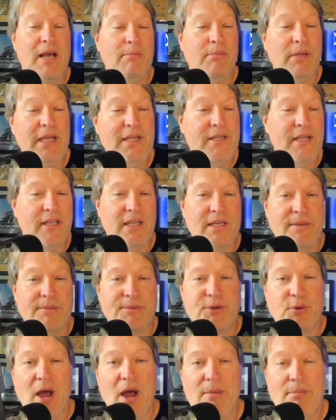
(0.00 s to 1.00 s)
Please hit the
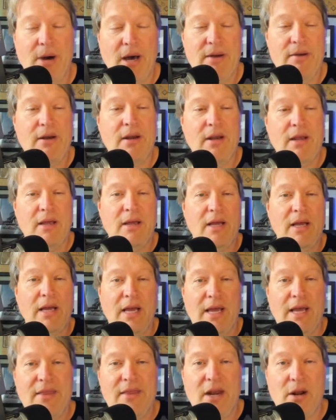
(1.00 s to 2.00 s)
subscribe button,
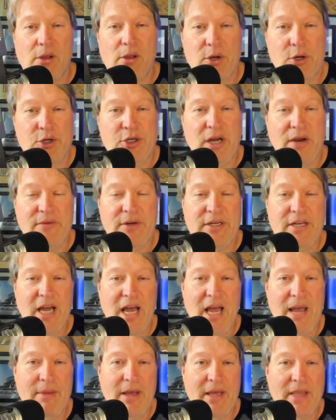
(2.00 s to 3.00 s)
and that'll alert you every
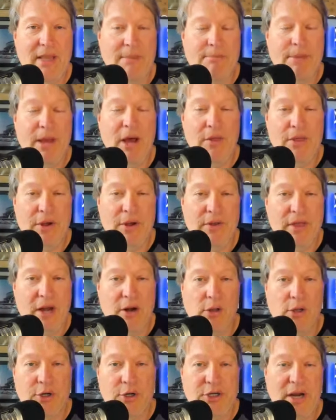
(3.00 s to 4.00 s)
time. And the bell there,
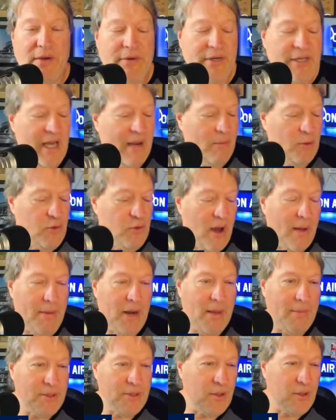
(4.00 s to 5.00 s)
that'll alert you every time we drop
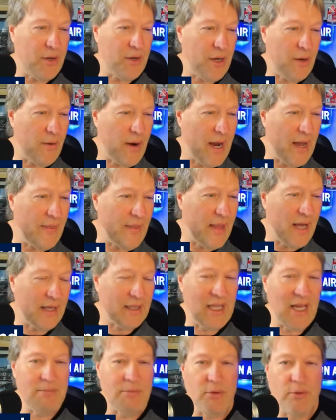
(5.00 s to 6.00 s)
an episode here on
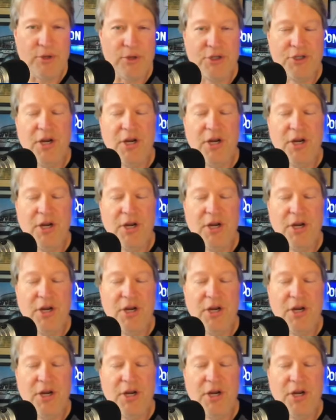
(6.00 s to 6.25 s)
Locked On Brewers.